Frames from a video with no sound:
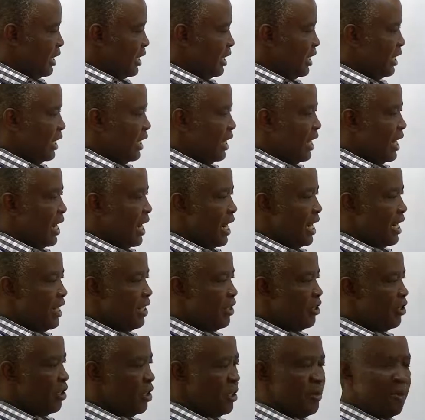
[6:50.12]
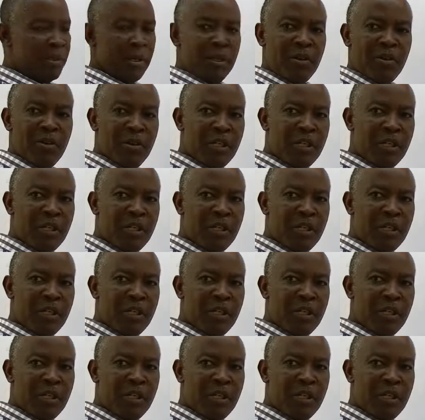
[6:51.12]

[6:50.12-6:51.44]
They are insoluble in